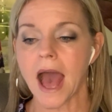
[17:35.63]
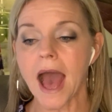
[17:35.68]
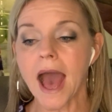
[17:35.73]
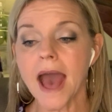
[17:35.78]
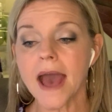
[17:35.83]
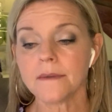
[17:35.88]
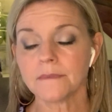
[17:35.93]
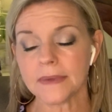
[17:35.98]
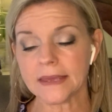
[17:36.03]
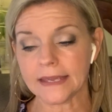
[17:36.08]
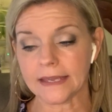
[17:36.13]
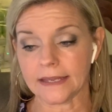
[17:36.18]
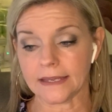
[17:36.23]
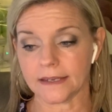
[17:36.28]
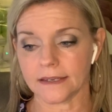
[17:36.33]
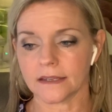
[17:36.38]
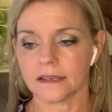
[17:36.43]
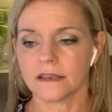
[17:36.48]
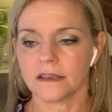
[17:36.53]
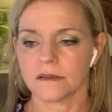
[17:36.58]
"I
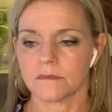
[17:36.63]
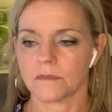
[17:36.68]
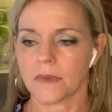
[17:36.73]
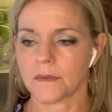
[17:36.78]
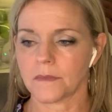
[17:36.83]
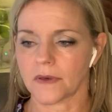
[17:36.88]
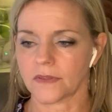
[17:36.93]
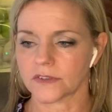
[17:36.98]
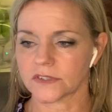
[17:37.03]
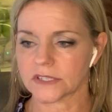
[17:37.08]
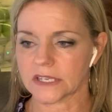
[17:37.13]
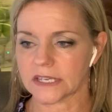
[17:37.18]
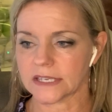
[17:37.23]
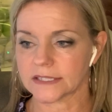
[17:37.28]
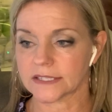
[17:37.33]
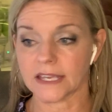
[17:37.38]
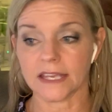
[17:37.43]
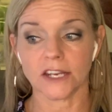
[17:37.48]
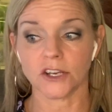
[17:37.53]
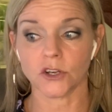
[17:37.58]
mean," my mother
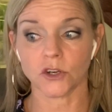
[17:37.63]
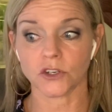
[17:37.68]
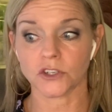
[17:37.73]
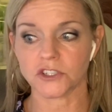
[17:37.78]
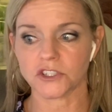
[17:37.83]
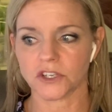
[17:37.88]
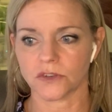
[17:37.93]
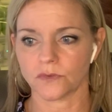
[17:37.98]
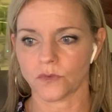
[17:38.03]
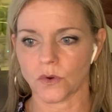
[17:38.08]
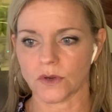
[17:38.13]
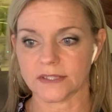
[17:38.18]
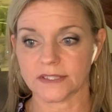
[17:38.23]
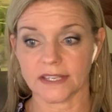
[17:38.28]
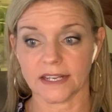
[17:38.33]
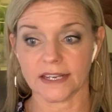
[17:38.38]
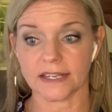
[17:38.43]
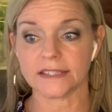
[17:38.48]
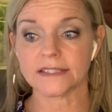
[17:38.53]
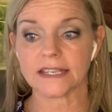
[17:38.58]
says in an urgent voice
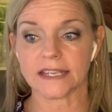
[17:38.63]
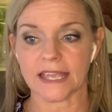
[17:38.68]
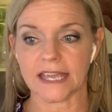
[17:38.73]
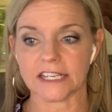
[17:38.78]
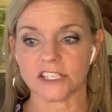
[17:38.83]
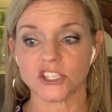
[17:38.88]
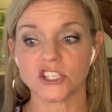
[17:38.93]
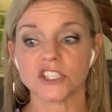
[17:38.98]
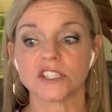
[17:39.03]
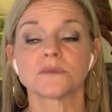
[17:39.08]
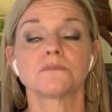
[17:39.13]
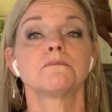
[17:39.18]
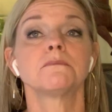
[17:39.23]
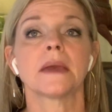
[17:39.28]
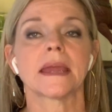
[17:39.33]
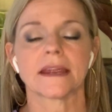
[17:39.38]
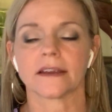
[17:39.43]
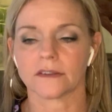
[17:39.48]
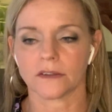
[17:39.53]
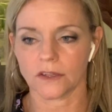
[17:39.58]
that indicates she's
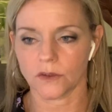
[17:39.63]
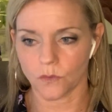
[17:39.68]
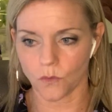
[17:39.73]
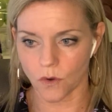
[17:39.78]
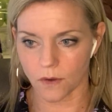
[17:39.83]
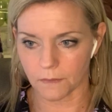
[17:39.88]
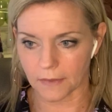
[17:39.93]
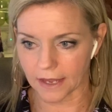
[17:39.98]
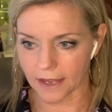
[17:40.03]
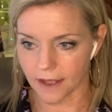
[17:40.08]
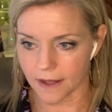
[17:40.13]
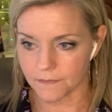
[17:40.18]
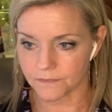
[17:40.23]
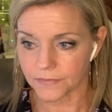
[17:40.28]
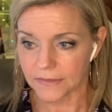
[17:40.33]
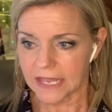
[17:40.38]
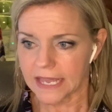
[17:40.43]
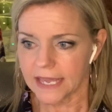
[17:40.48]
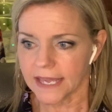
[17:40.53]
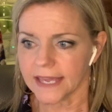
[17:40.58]
barely warming up,
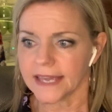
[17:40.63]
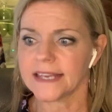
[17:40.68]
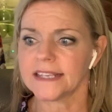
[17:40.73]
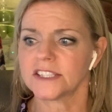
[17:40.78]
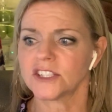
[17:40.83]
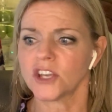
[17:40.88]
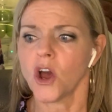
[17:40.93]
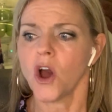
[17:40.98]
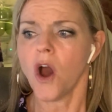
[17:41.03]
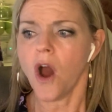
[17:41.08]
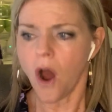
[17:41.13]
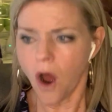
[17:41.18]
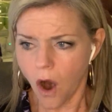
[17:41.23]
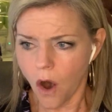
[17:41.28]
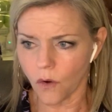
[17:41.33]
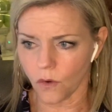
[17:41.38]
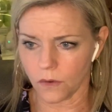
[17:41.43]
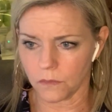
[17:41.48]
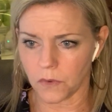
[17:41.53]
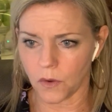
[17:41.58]
"it's
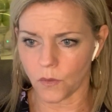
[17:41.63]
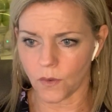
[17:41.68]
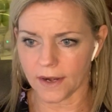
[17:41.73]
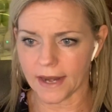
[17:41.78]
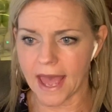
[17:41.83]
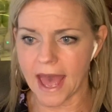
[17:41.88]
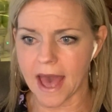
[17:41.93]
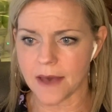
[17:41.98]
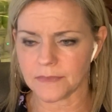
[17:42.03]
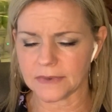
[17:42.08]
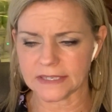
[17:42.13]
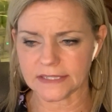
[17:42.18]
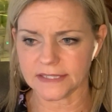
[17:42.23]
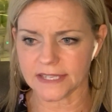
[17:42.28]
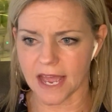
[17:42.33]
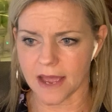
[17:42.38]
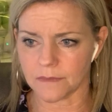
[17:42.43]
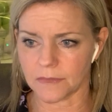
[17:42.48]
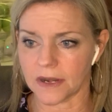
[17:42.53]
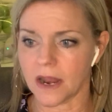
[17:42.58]
horrible what happened to
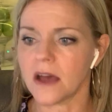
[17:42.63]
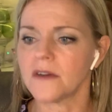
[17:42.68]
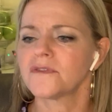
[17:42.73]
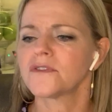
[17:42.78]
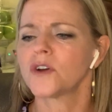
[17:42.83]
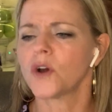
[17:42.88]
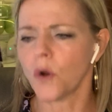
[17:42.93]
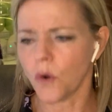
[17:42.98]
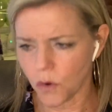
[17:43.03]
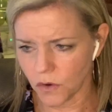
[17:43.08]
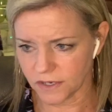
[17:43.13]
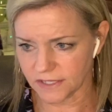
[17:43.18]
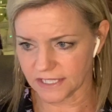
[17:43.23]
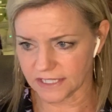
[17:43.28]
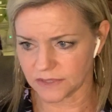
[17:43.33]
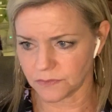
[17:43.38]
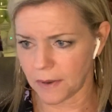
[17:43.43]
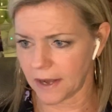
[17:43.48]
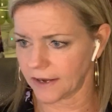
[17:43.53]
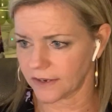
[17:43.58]
Simon. Of course
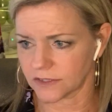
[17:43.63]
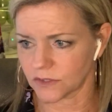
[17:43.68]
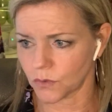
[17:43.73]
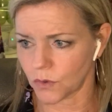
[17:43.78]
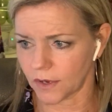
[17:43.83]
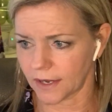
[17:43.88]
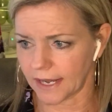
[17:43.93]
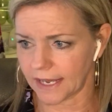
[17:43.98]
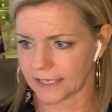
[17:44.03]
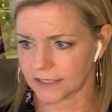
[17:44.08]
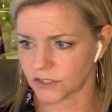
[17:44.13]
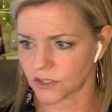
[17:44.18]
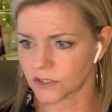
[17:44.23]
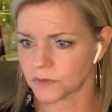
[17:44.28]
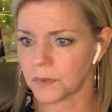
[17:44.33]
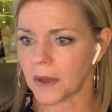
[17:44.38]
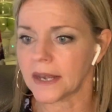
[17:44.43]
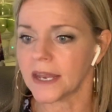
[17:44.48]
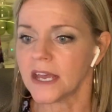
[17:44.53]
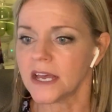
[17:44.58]
his parents want answers,
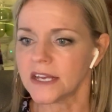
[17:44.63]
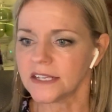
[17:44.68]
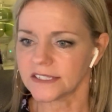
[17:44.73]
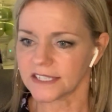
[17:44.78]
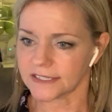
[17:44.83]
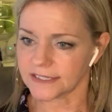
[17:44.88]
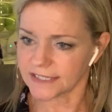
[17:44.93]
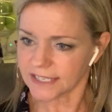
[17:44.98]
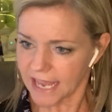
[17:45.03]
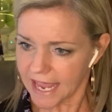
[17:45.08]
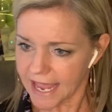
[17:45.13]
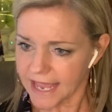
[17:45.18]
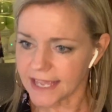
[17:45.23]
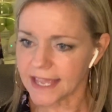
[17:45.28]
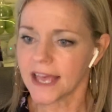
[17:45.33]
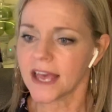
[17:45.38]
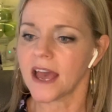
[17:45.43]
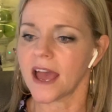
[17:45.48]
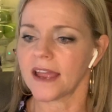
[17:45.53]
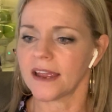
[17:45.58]
but to
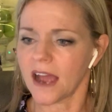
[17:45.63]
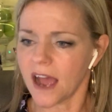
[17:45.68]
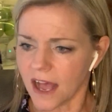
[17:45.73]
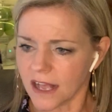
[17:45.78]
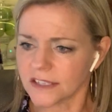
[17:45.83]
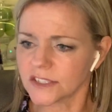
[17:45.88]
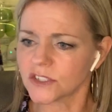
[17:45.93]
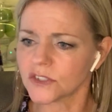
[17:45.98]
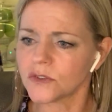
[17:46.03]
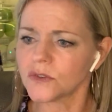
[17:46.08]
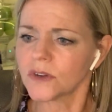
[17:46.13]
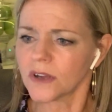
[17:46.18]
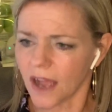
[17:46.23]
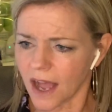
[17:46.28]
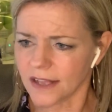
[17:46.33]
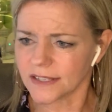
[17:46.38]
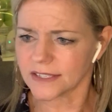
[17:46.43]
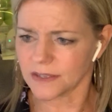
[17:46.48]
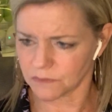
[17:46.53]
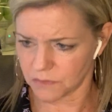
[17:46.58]
take a high school
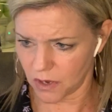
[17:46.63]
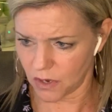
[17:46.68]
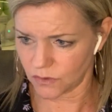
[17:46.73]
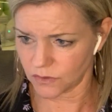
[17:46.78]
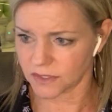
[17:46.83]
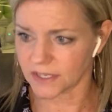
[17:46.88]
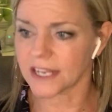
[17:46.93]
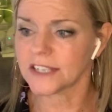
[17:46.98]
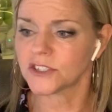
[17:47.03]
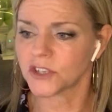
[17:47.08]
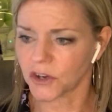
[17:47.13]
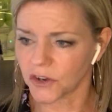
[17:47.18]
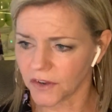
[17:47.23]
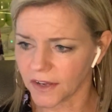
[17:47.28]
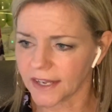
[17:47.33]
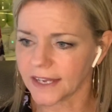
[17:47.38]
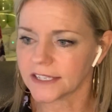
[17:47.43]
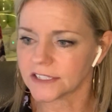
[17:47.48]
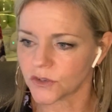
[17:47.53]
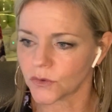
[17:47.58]
gossip post and turn
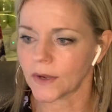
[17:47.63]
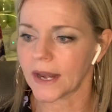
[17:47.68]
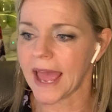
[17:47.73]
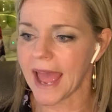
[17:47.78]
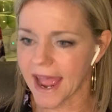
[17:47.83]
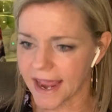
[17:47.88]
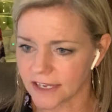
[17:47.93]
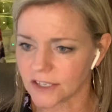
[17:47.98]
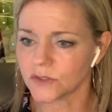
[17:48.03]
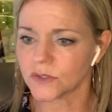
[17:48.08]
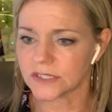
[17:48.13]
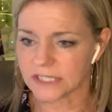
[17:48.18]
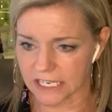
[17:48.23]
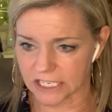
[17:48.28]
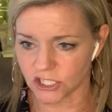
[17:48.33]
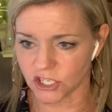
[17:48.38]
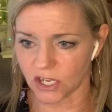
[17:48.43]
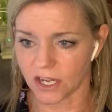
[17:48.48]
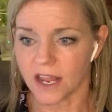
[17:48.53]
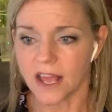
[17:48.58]
it into an
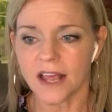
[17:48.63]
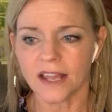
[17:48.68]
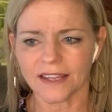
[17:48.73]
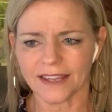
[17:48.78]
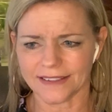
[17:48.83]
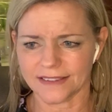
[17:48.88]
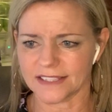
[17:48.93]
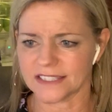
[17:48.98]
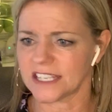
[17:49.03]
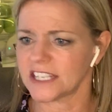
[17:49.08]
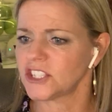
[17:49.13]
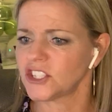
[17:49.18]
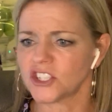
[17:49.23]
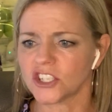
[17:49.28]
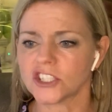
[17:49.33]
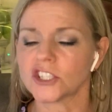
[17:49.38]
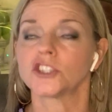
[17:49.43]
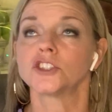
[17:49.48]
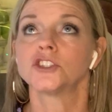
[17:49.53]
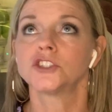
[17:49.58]
accusation like this is
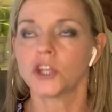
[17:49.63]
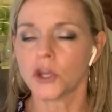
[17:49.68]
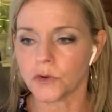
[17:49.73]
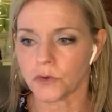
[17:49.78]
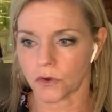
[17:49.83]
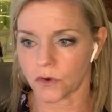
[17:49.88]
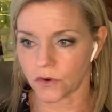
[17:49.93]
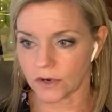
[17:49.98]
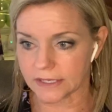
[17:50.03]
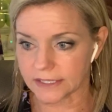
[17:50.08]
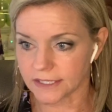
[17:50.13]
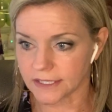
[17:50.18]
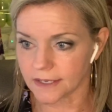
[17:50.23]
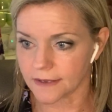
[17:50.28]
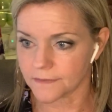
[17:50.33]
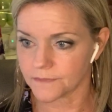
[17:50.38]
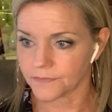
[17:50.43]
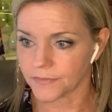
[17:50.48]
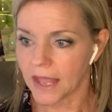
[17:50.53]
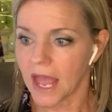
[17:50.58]
just ludicrous.
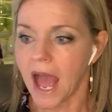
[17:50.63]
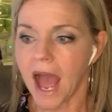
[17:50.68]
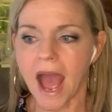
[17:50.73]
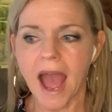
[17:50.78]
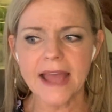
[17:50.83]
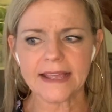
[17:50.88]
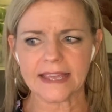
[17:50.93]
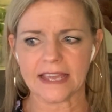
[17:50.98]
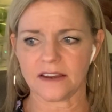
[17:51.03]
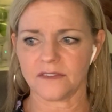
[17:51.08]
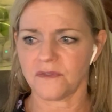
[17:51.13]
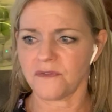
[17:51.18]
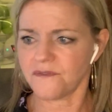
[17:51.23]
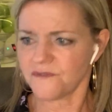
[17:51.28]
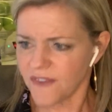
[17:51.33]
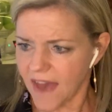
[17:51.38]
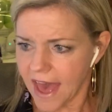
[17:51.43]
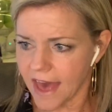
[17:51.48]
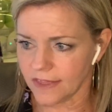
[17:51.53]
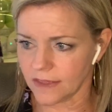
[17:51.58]
I can't
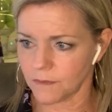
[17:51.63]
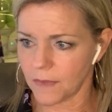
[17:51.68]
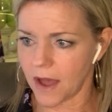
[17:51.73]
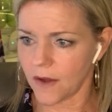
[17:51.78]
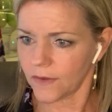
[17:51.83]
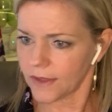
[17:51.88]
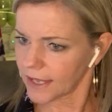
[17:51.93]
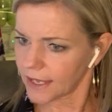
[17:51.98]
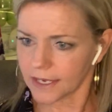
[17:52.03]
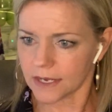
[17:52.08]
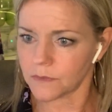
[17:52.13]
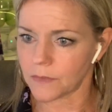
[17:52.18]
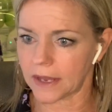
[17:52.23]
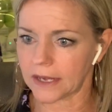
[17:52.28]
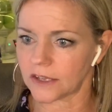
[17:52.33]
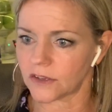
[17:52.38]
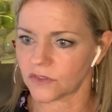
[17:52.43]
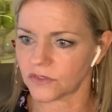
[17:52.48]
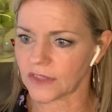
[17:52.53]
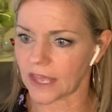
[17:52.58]
fathom how anybody
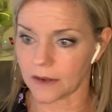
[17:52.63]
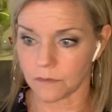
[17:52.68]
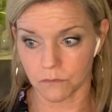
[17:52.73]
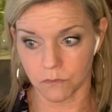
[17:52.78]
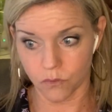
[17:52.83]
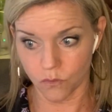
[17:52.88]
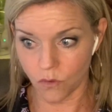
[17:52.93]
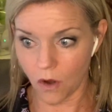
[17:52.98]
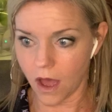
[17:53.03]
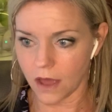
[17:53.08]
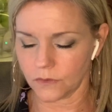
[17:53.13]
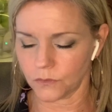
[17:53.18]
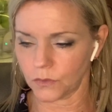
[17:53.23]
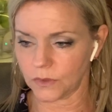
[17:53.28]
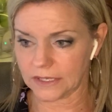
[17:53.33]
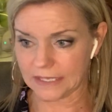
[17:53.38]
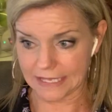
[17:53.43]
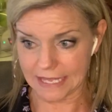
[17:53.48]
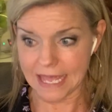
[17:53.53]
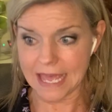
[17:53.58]
could think Bron
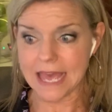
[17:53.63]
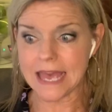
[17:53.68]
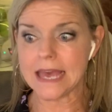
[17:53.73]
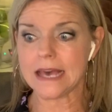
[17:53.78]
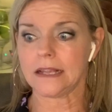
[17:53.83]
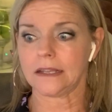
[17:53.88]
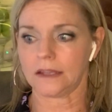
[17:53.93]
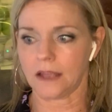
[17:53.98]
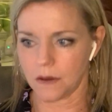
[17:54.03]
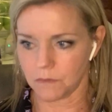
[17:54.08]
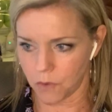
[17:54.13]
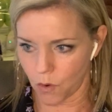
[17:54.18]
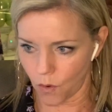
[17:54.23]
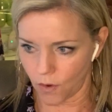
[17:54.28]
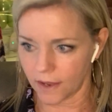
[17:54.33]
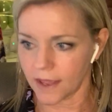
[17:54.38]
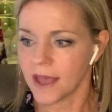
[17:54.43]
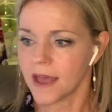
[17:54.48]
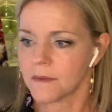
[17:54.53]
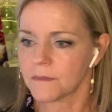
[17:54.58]
would kill a
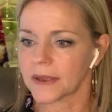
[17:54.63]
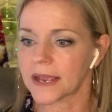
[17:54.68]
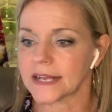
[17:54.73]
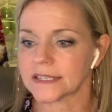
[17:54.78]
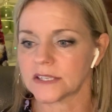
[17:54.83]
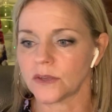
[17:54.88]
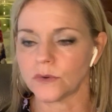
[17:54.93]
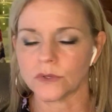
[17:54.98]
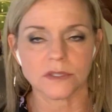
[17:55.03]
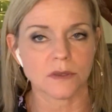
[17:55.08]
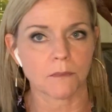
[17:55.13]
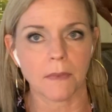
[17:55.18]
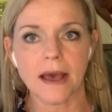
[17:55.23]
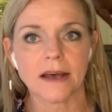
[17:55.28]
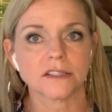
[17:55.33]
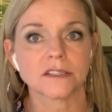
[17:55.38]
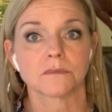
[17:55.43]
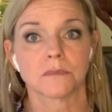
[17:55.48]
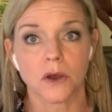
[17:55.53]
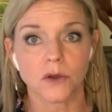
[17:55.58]
boy because he was
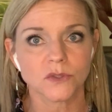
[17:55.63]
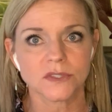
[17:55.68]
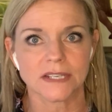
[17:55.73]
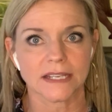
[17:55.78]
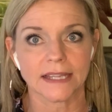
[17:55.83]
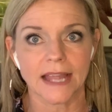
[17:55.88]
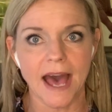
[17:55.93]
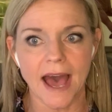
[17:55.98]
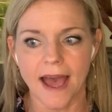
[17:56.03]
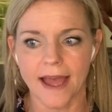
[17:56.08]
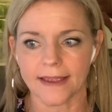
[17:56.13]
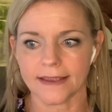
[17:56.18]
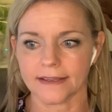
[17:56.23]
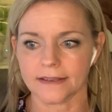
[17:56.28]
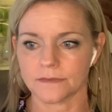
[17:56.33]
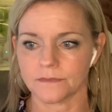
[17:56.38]
about to post a lie."